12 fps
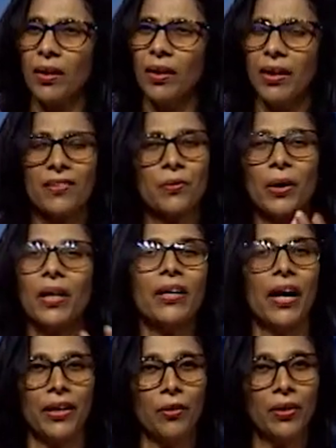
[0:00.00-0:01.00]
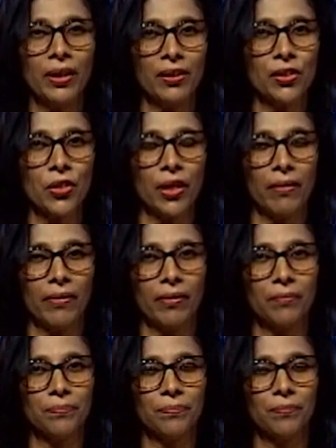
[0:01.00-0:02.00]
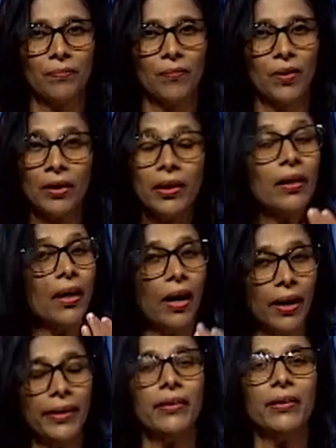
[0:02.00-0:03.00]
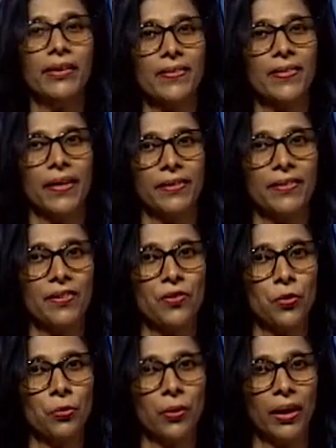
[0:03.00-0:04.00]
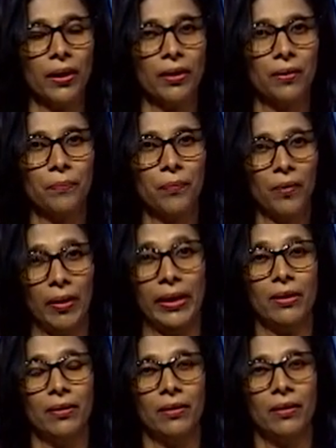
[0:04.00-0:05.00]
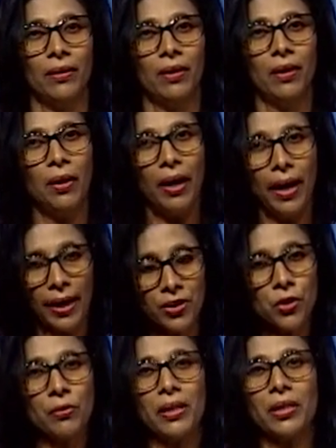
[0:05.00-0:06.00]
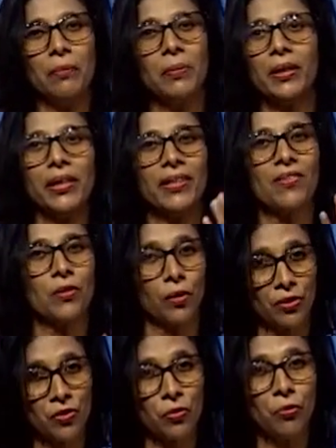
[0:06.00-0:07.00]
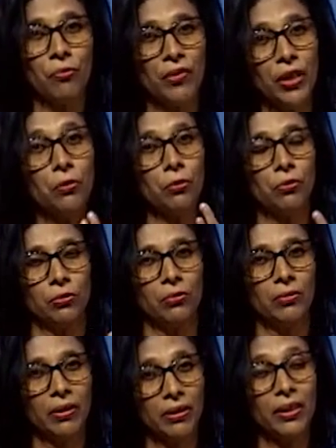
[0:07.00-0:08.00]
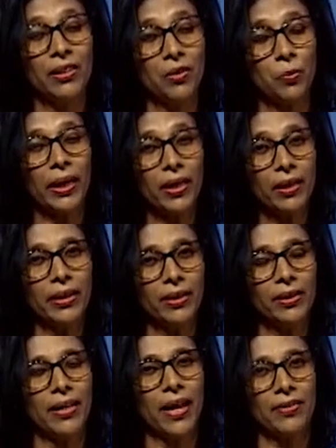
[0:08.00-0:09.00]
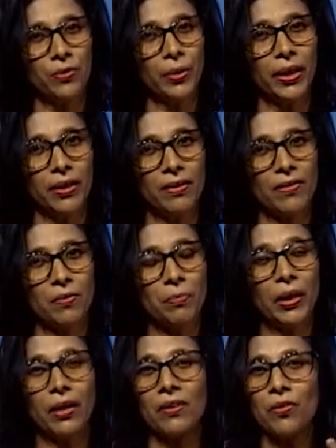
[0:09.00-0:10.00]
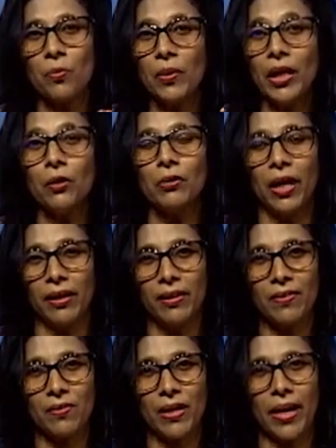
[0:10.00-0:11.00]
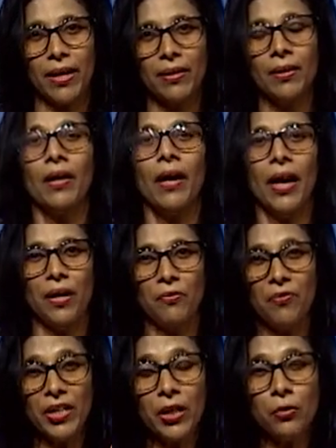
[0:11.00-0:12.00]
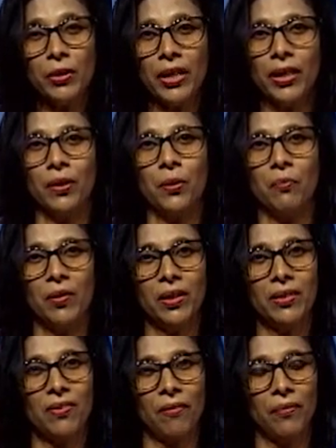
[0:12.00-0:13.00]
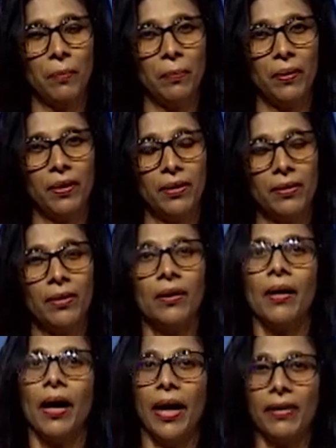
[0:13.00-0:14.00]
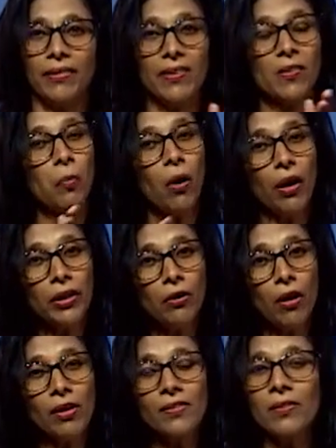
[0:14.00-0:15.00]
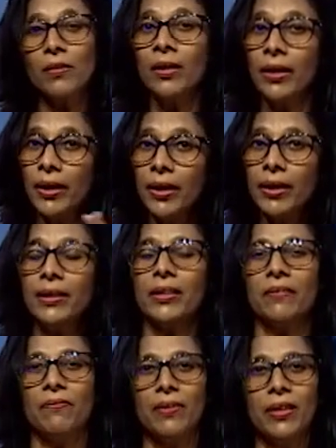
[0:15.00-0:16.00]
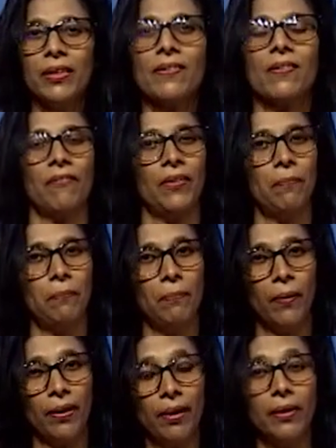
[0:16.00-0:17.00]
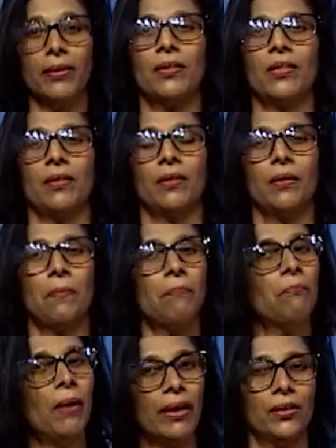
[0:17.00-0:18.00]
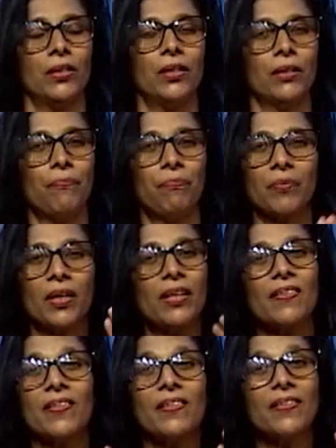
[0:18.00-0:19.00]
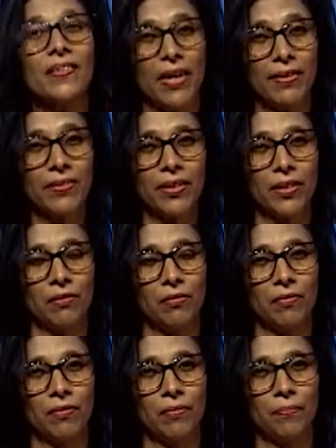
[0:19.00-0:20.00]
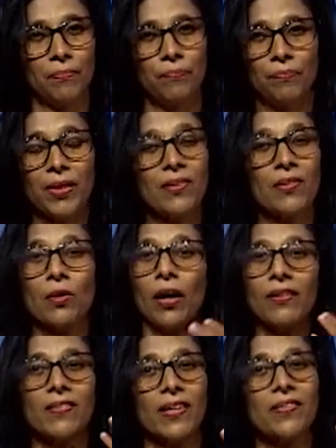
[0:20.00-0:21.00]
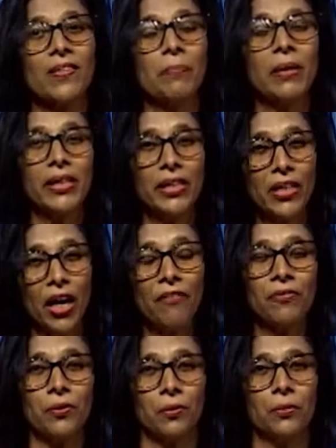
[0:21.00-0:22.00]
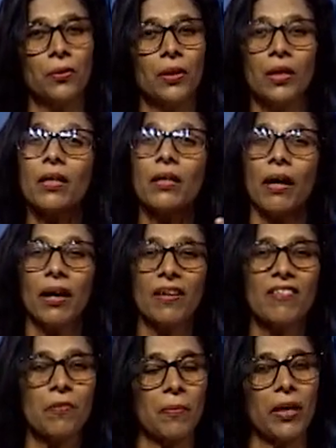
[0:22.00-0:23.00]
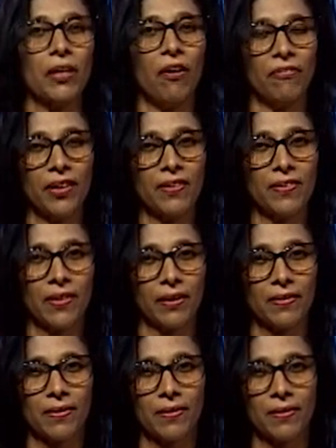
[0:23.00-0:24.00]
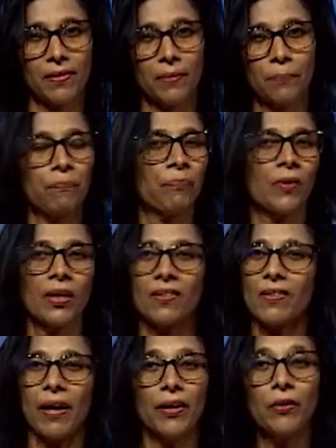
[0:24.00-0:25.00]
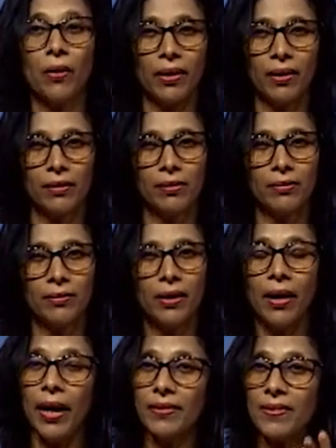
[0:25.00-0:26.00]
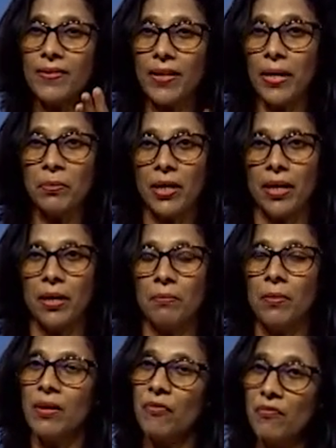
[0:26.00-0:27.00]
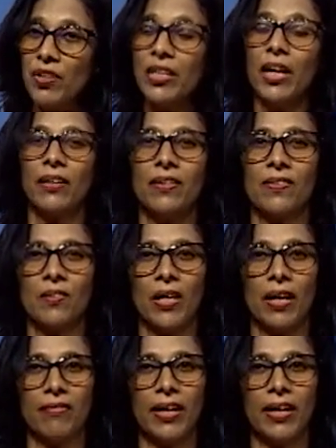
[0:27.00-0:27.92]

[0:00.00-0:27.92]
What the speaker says: It is really ironical, children. Here irony is there in the story, right. Actually, the bird is not so, we know it very clearly as readers, because we could understand and we could hear the words of the bird, and this boy also heard the words of the bird, but he is insensitive. He is not sensible enough to grasp any of these things. It is ironical. At the same time, we understand